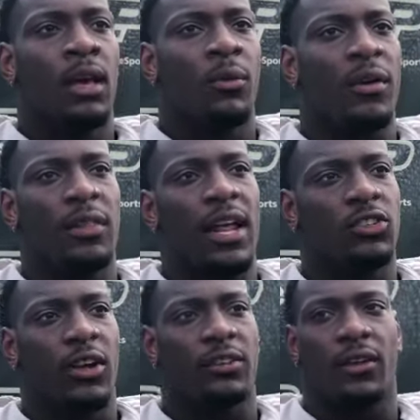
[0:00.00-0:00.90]
we have a lot of
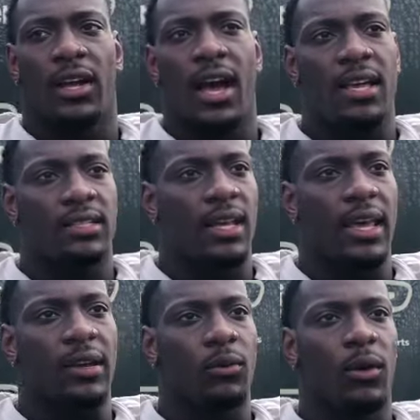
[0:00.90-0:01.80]
transfer guys,
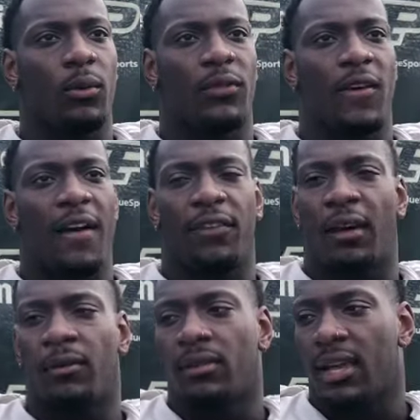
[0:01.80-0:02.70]
and I feel
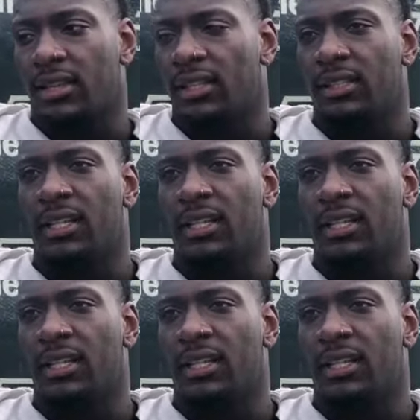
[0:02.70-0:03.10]
like the